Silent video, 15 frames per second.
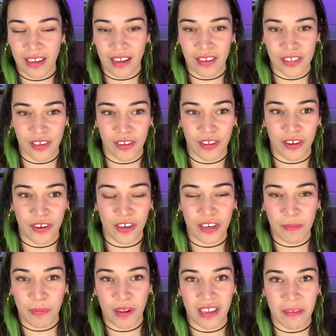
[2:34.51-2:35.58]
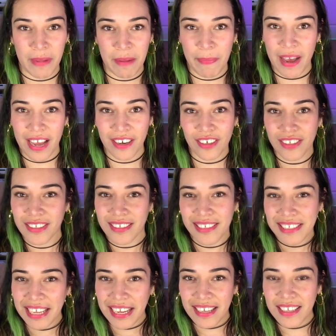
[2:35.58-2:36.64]
So although you can probably make patterns,
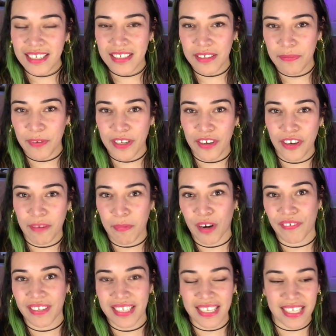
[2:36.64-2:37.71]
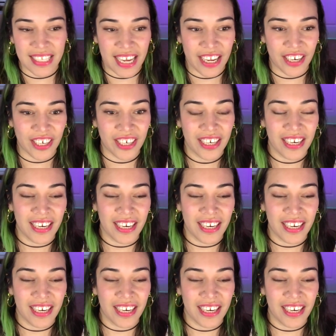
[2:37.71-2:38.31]
skins when you're in Marvelous Designer,